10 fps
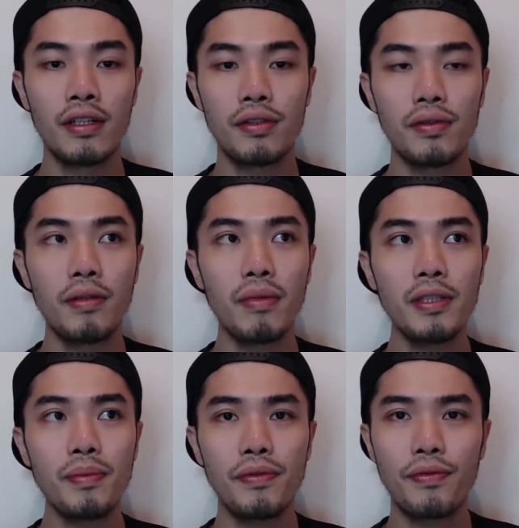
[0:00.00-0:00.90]
So it
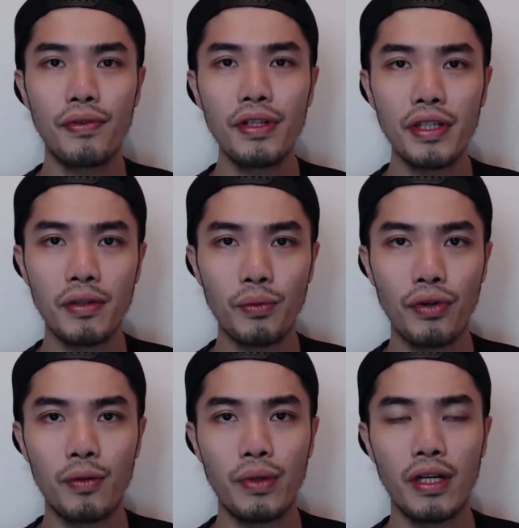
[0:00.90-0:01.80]
must be freaking
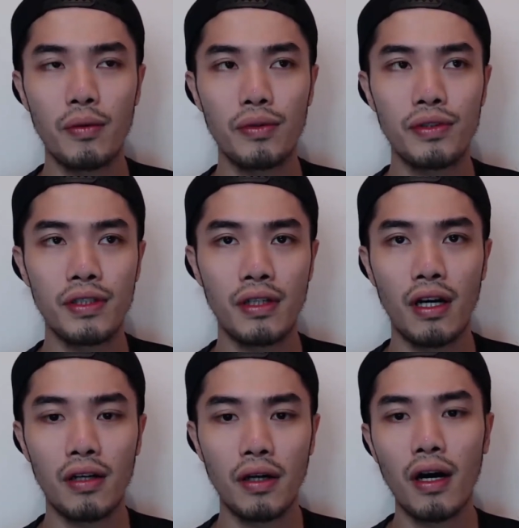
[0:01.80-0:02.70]
weird when I was in
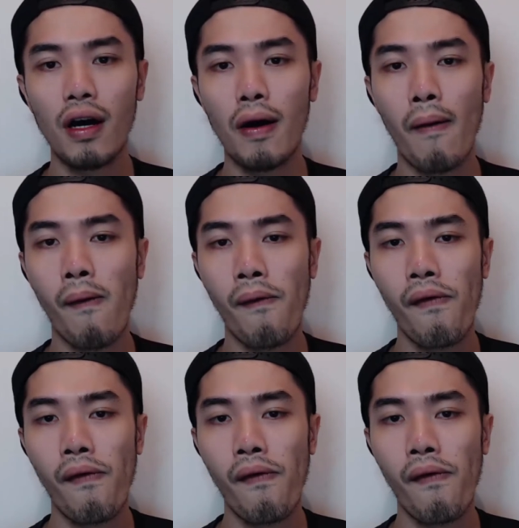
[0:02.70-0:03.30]
Hong Kong